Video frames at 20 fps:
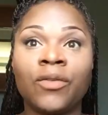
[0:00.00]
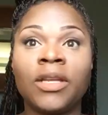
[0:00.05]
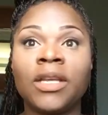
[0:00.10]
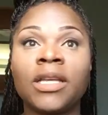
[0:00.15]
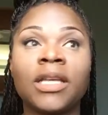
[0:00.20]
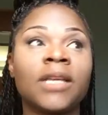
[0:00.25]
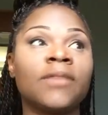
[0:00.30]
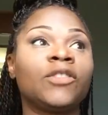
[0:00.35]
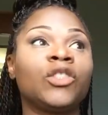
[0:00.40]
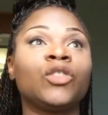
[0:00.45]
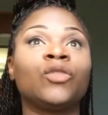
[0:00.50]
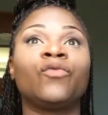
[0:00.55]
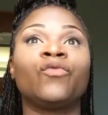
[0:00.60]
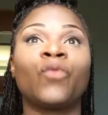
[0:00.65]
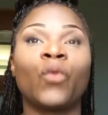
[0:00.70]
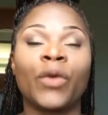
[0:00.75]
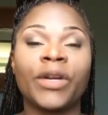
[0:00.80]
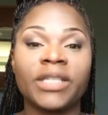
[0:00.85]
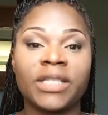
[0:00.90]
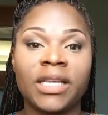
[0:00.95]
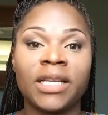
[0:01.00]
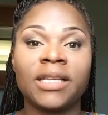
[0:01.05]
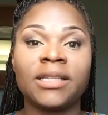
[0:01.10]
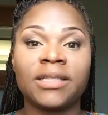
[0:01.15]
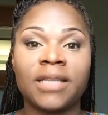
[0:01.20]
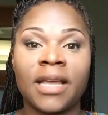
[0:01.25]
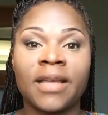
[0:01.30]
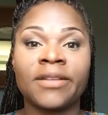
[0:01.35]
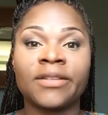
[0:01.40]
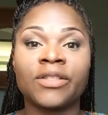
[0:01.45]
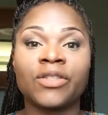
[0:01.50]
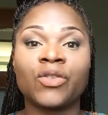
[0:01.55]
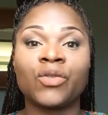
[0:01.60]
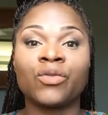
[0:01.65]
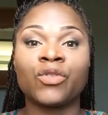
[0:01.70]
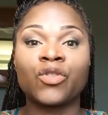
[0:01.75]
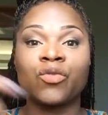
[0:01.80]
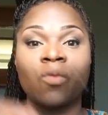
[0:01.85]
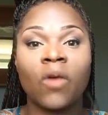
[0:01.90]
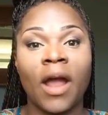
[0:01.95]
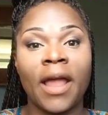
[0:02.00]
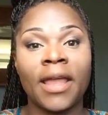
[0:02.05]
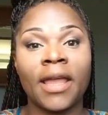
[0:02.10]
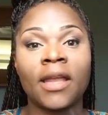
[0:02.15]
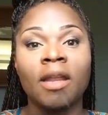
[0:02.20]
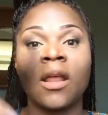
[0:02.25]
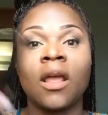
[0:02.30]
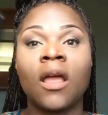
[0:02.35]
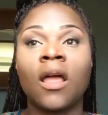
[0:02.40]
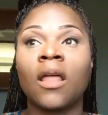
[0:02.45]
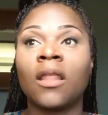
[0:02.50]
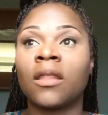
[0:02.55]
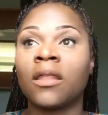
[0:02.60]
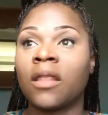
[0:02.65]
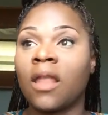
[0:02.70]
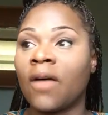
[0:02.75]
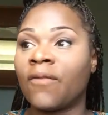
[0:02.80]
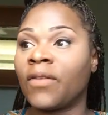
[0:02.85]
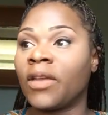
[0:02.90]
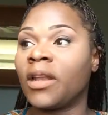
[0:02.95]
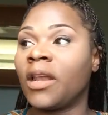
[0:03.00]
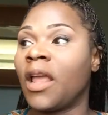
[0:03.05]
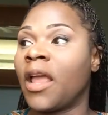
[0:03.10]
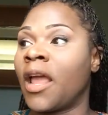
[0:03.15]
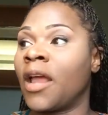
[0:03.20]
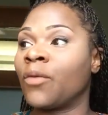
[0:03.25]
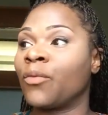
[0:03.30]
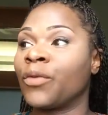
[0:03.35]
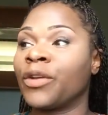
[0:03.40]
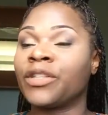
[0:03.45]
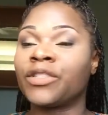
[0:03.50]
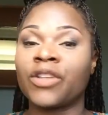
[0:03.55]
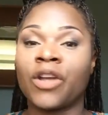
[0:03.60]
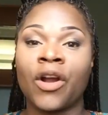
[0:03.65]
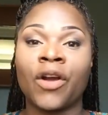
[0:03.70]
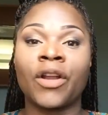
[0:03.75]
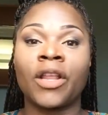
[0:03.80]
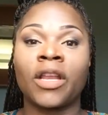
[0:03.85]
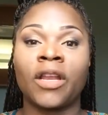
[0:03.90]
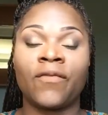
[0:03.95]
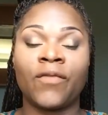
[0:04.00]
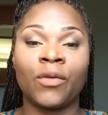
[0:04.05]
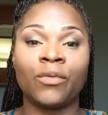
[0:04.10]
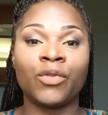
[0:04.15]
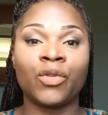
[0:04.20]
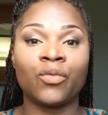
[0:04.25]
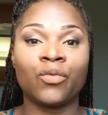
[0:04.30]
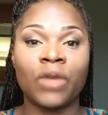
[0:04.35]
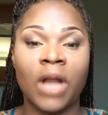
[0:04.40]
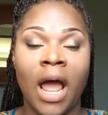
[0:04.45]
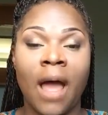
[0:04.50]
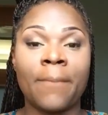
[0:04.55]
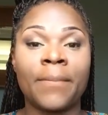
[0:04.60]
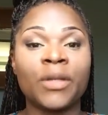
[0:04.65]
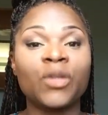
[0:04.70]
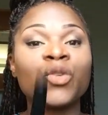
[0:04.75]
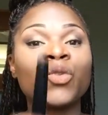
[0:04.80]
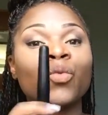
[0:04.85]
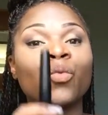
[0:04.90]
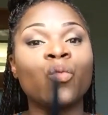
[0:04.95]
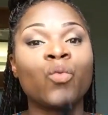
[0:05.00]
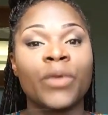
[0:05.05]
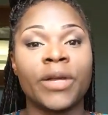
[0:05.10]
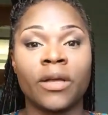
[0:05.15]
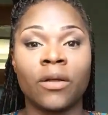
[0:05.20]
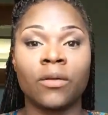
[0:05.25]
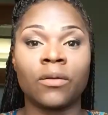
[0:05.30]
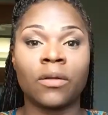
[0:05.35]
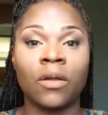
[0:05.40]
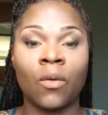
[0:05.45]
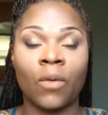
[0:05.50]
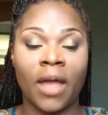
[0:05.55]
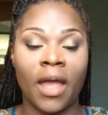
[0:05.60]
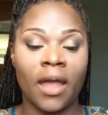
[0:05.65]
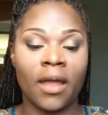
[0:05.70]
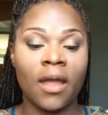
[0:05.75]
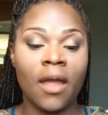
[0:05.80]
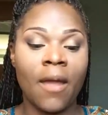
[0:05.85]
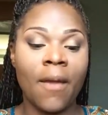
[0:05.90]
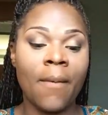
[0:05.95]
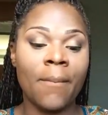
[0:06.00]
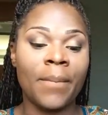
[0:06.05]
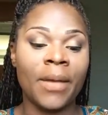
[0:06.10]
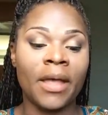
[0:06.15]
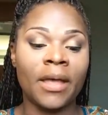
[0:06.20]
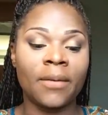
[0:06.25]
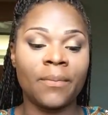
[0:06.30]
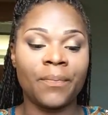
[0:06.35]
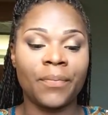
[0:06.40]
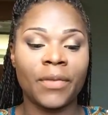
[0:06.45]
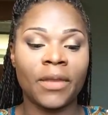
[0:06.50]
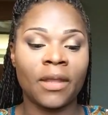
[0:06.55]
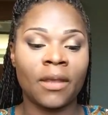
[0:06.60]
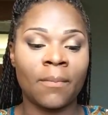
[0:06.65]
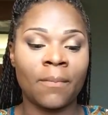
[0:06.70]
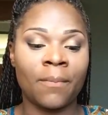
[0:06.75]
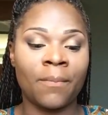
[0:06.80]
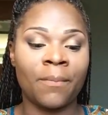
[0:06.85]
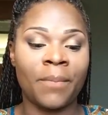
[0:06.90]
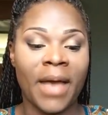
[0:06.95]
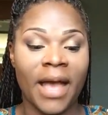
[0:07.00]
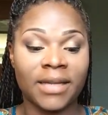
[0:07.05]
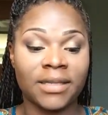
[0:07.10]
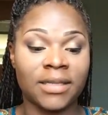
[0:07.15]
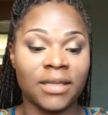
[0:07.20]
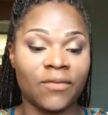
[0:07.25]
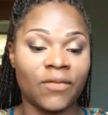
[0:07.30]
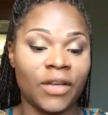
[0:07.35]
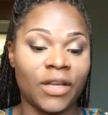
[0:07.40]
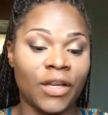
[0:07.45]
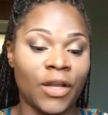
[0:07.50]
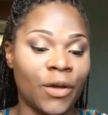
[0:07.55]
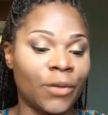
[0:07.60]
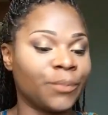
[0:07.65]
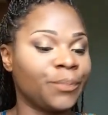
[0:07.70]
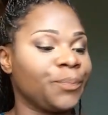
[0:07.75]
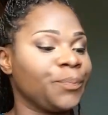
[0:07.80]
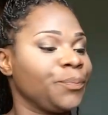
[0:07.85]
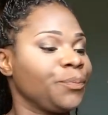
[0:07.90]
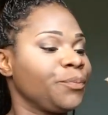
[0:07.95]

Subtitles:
Younique gives you 14 days to try it, love it, and return it if you do not, but you will, okay? But back to the video.